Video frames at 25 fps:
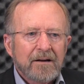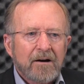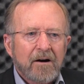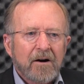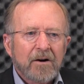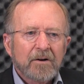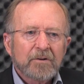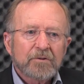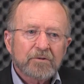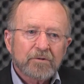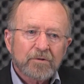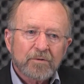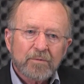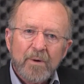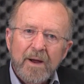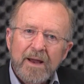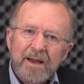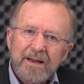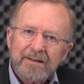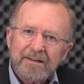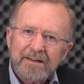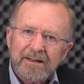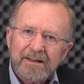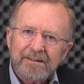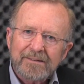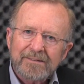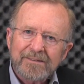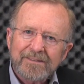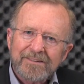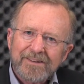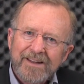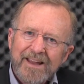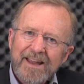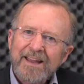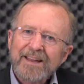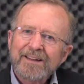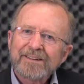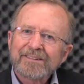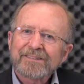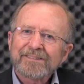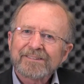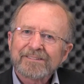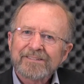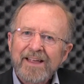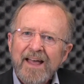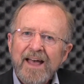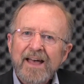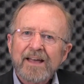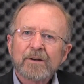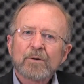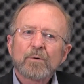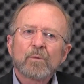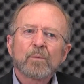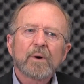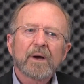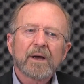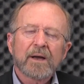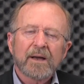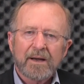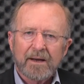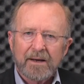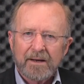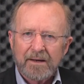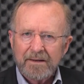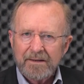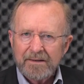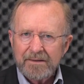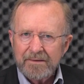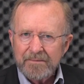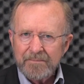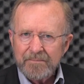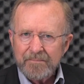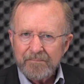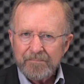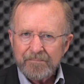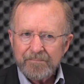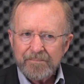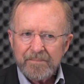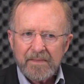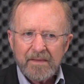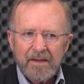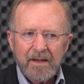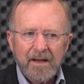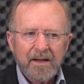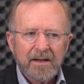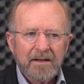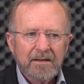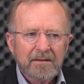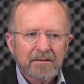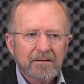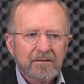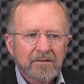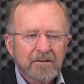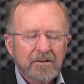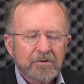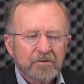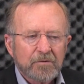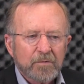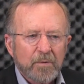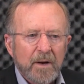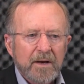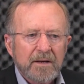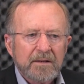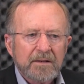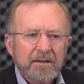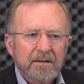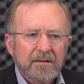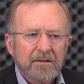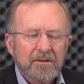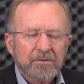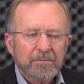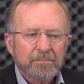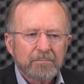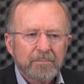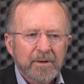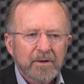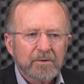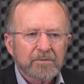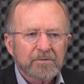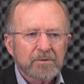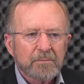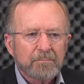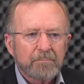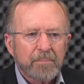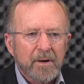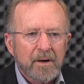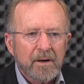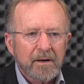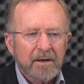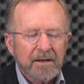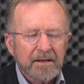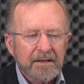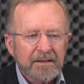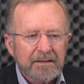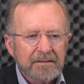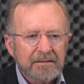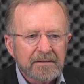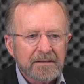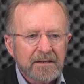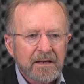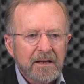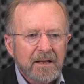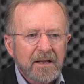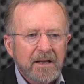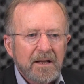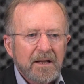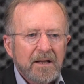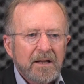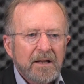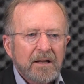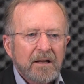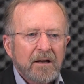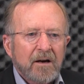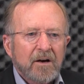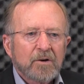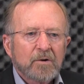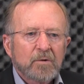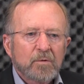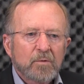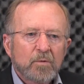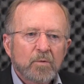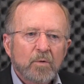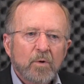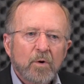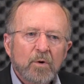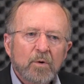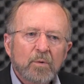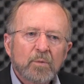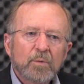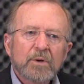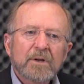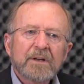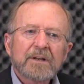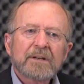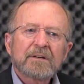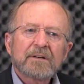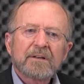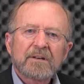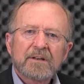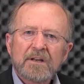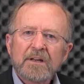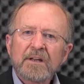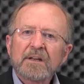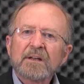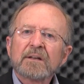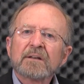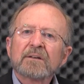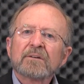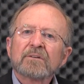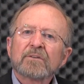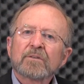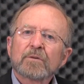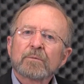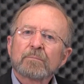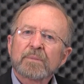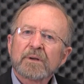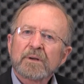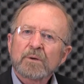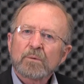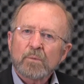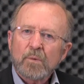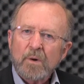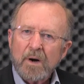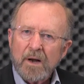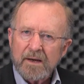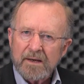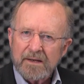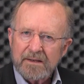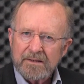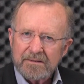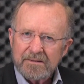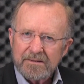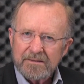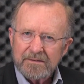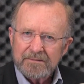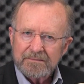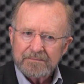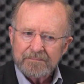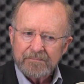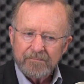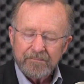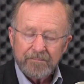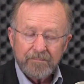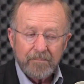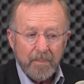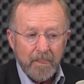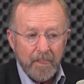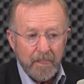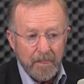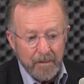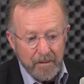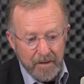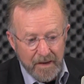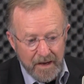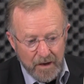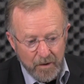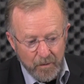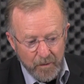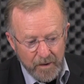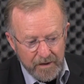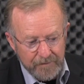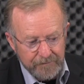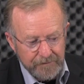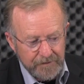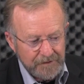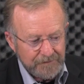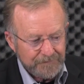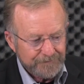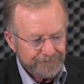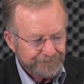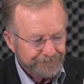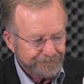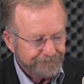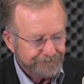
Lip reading: Our training takes that away. And the training is built upon a growing need to be right. However,